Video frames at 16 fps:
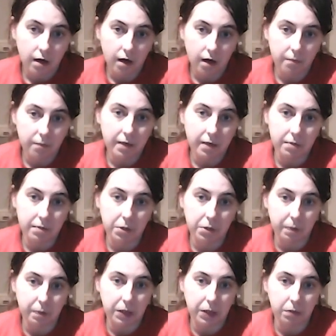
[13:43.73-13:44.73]
giving a
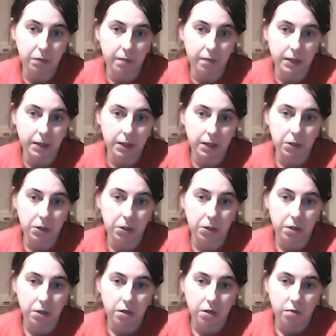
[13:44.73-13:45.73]
special message,
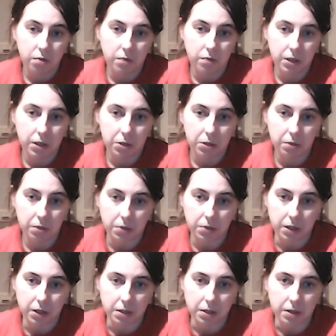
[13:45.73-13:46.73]
which, don't
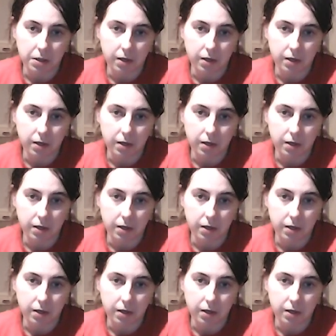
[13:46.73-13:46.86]
stick your tongue